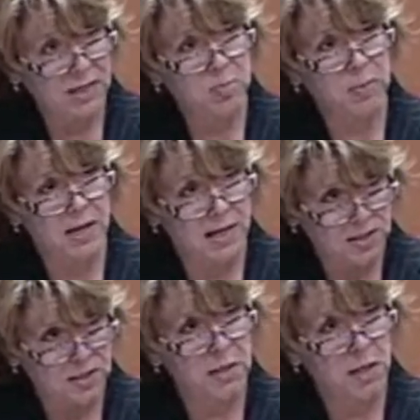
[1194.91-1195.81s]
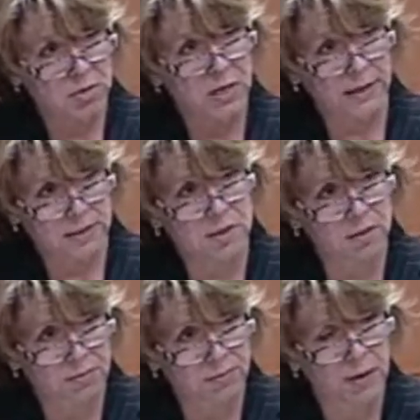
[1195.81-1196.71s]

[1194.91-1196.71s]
SPLOST, and those kinds of,